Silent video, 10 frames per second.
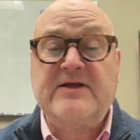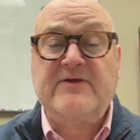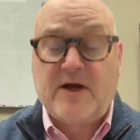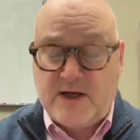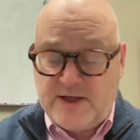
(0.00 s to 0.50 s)
is
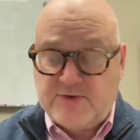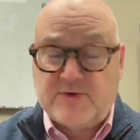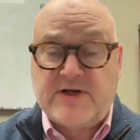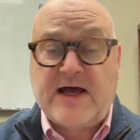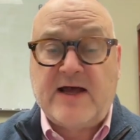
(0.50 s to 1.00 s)

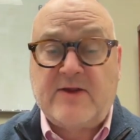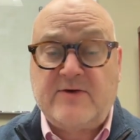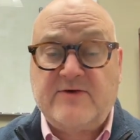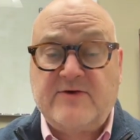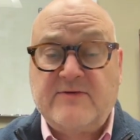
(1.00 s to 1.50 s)

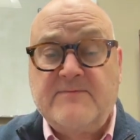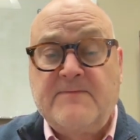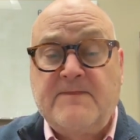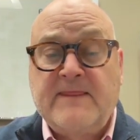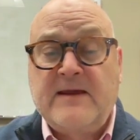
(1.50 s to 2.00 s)
$100.
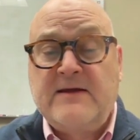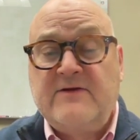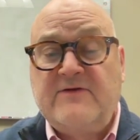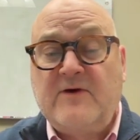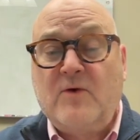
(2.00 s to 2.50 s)

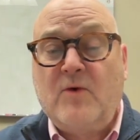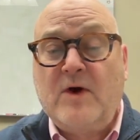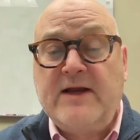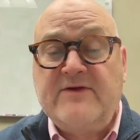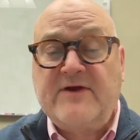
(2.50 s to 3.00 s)
So
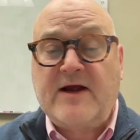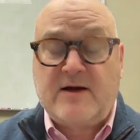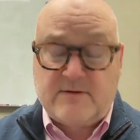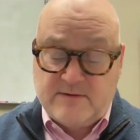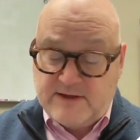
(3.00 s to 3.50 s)
what is
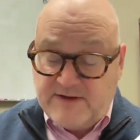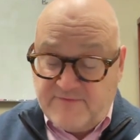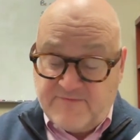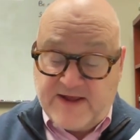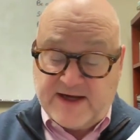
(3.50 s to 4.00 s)
our
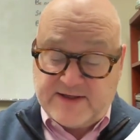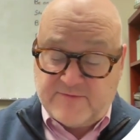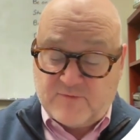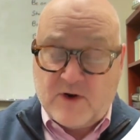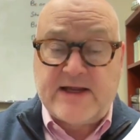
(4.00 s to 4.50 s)

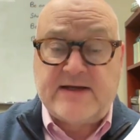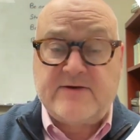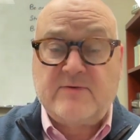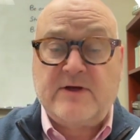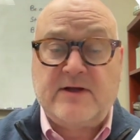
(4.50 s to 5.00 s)
effective rate?
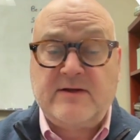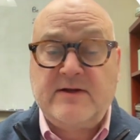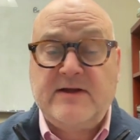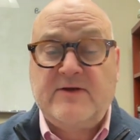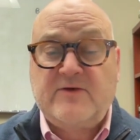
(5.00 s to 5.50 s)
Well,
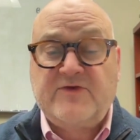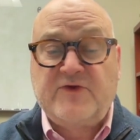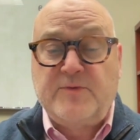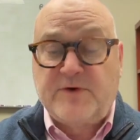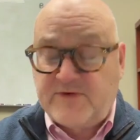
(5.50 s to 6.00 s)

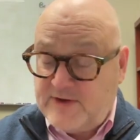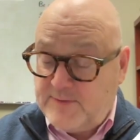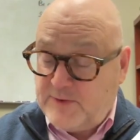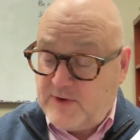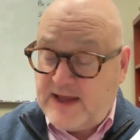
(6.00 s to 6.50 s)
super
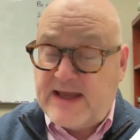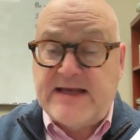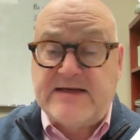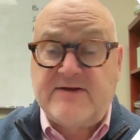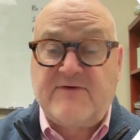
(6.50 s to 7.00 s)
simple,
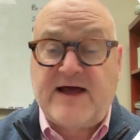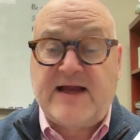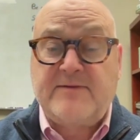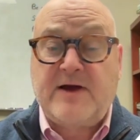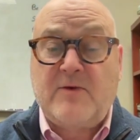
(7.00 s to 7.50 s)
8
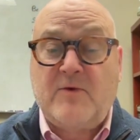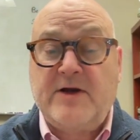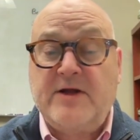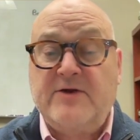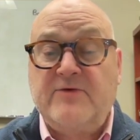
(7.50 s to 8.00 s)
divided by
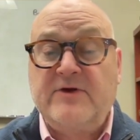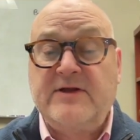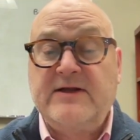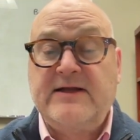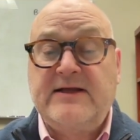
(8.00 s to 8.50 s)
100,
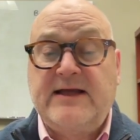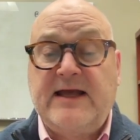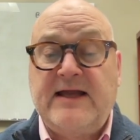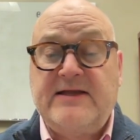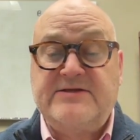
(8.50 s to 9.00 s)

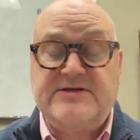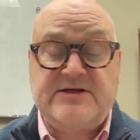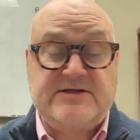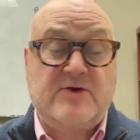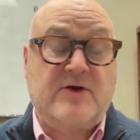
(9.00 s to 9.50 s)
and it's
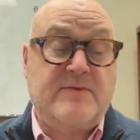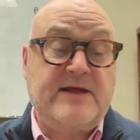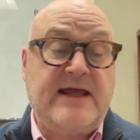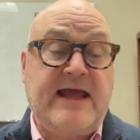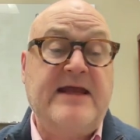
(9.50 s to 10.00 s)
just going to
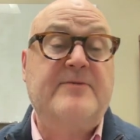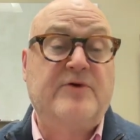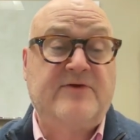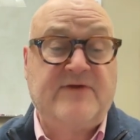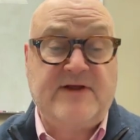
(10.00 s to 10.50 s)
be
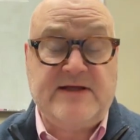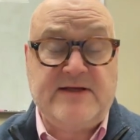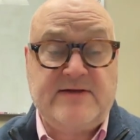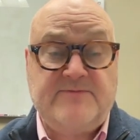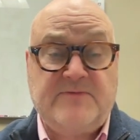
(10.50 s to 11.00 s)
8%.
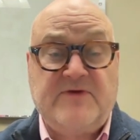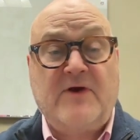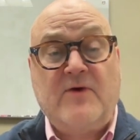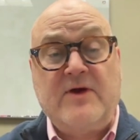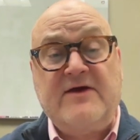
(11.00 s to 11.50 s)

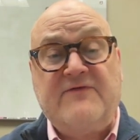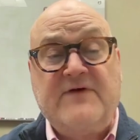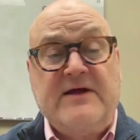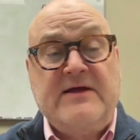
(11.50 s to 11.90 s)
So if